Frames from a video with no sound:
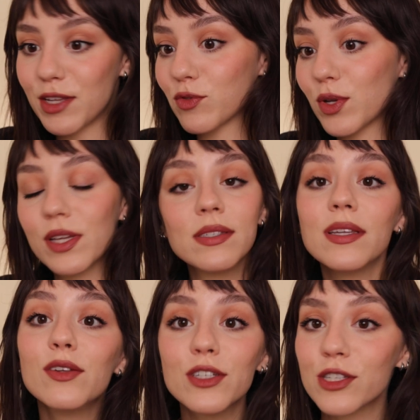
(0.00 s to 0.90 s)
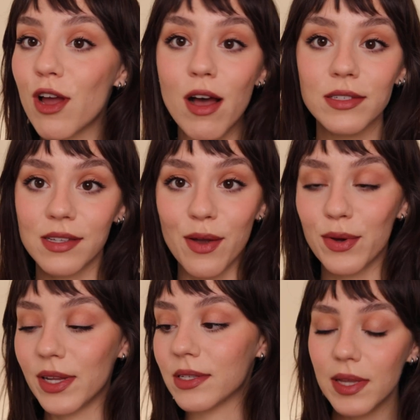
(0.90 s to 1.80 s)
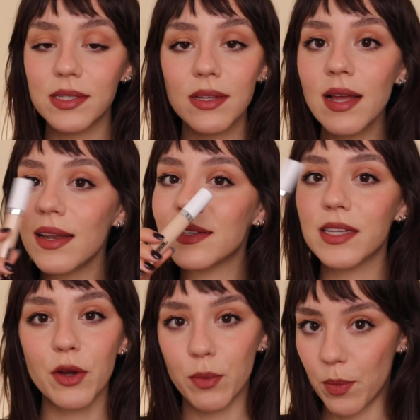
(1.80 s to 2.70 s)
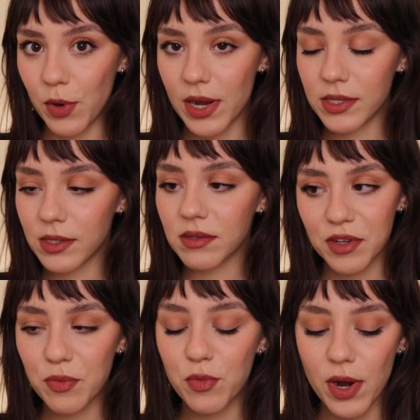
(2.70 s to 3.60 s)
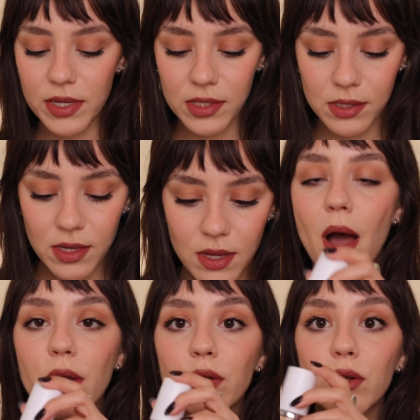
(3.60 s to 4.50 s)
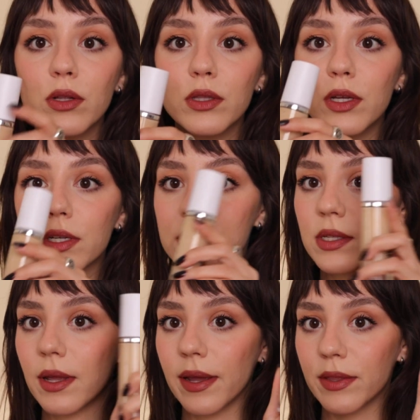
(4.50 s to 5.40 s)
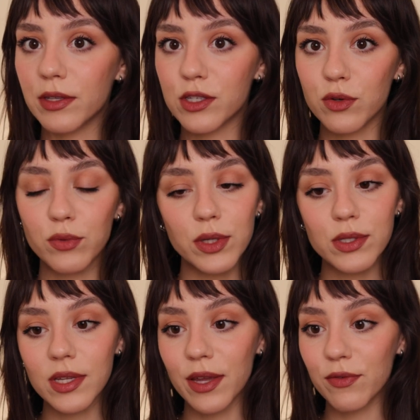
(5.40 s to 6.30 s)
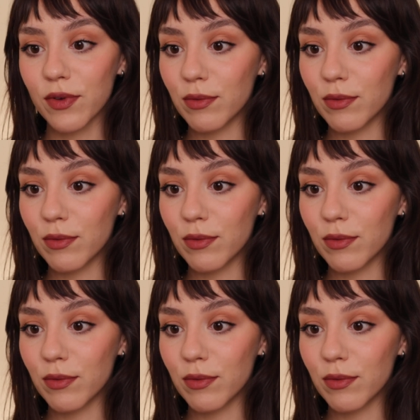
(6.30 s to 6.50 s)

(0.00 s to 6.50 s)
it's what concealers cost nowadays. It's not a terrible price. It's a good price. Bottle looks like the Surreal Skin